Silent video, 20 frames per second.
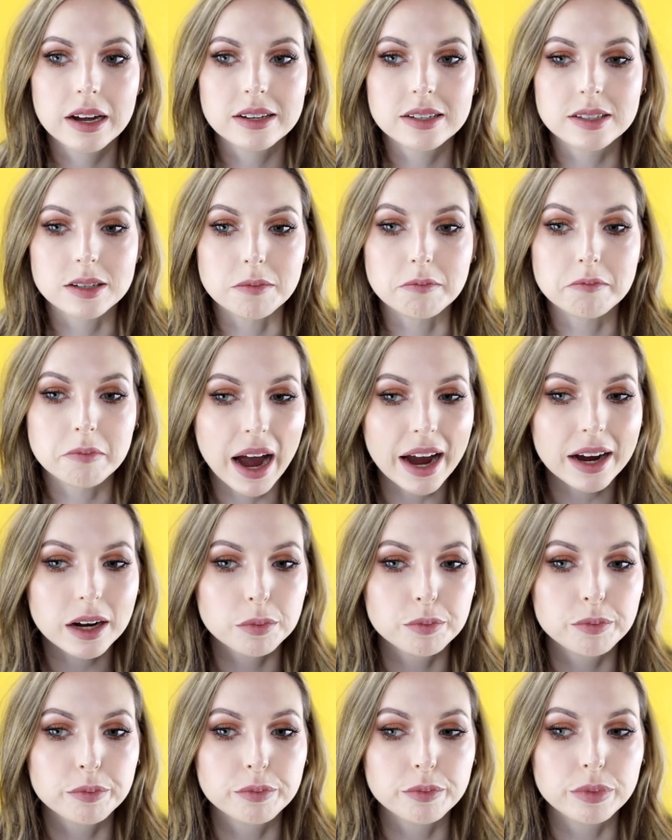some
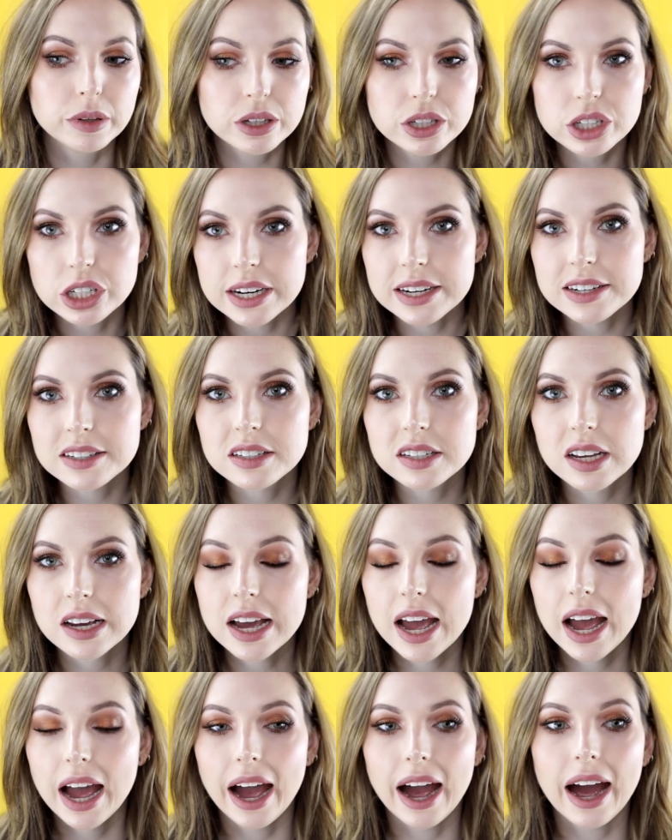MAC blushes
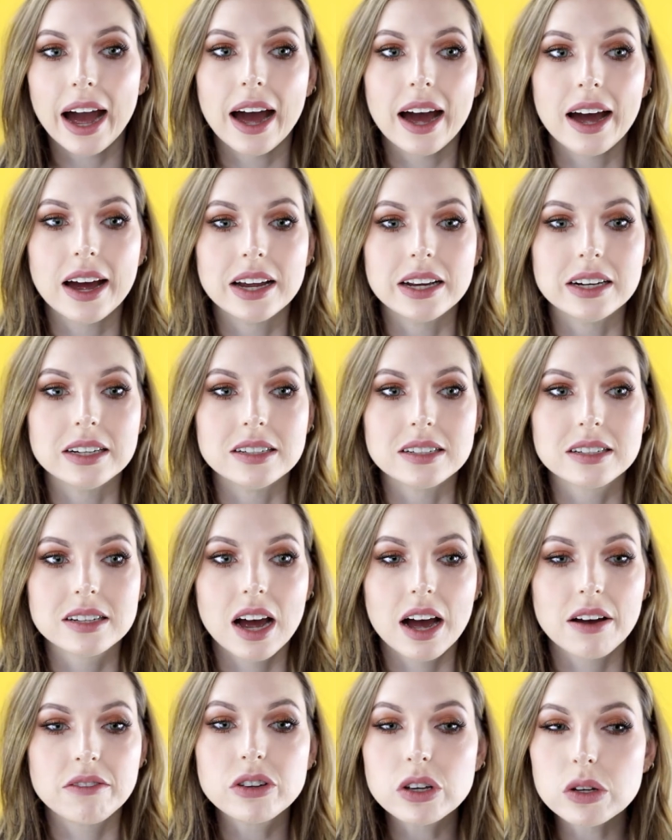and
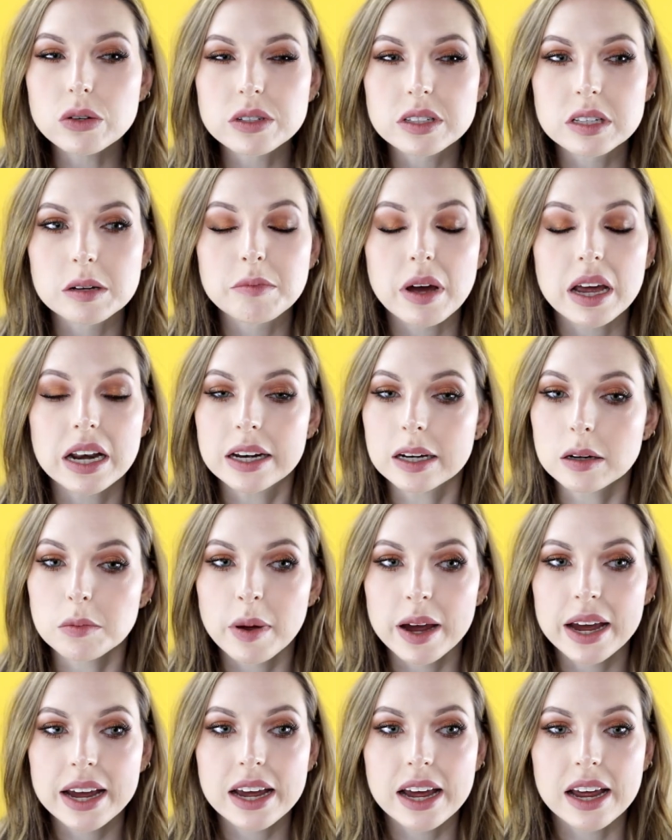I've used them a little
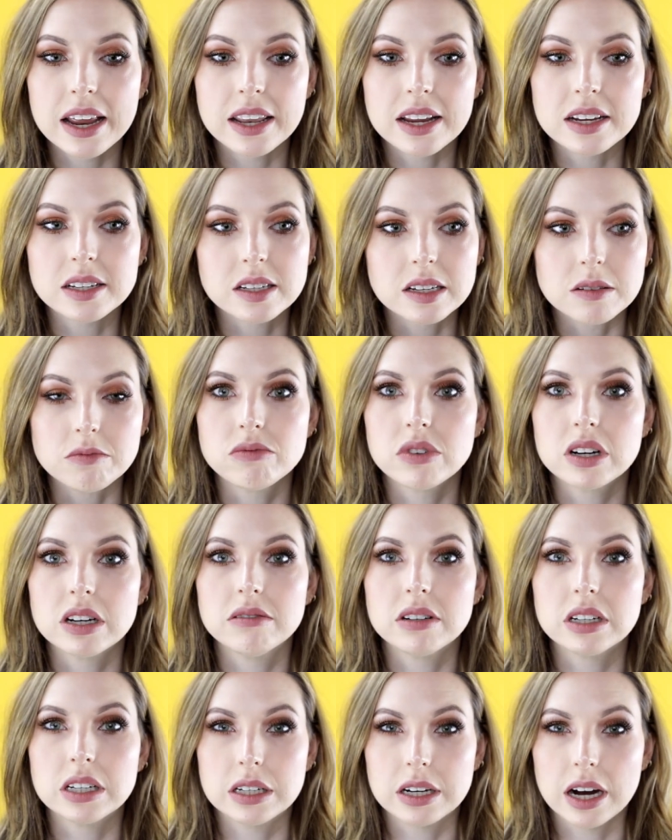bit and they seem really,
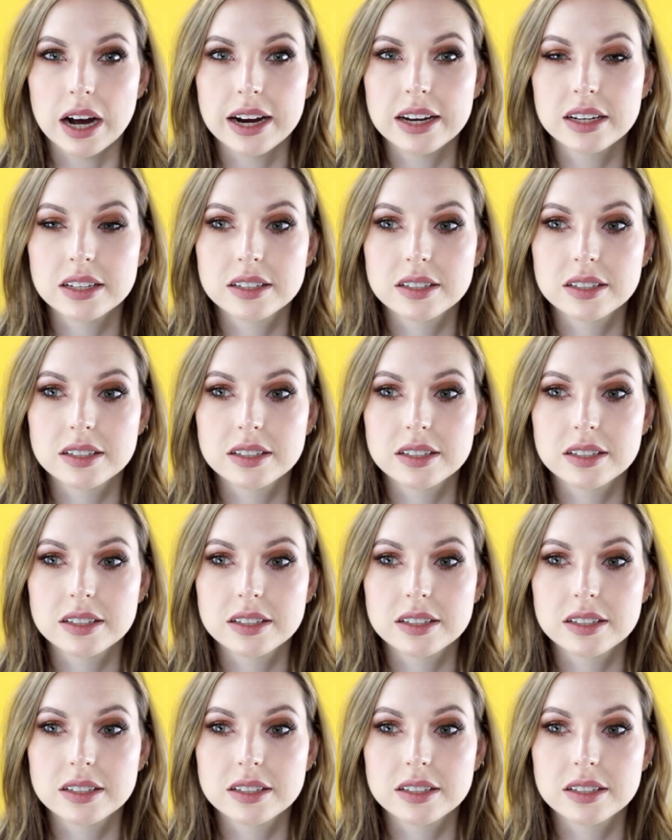really nice.